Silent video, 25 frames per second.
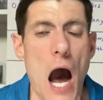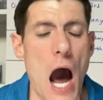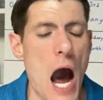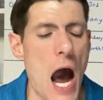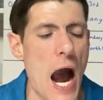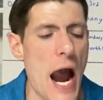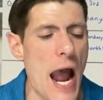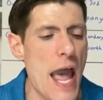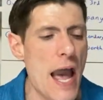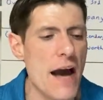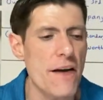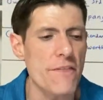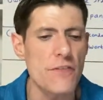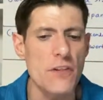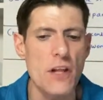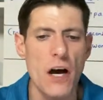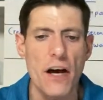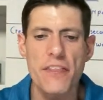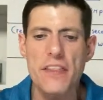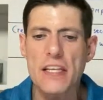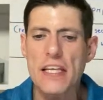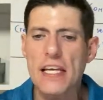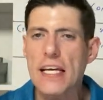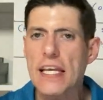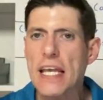I have
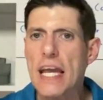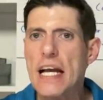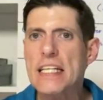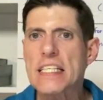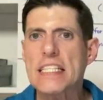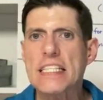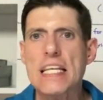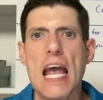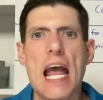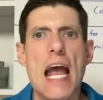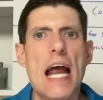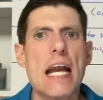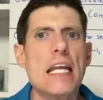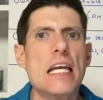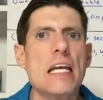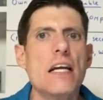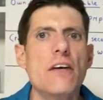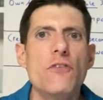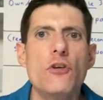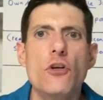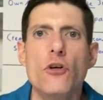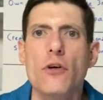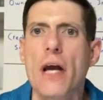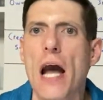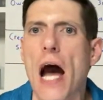nothing against any
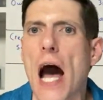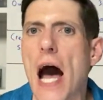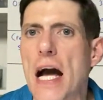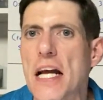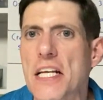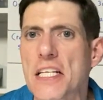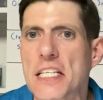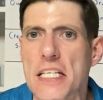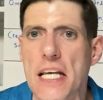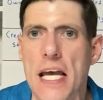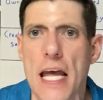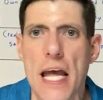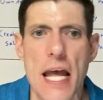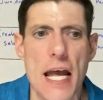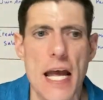of you guys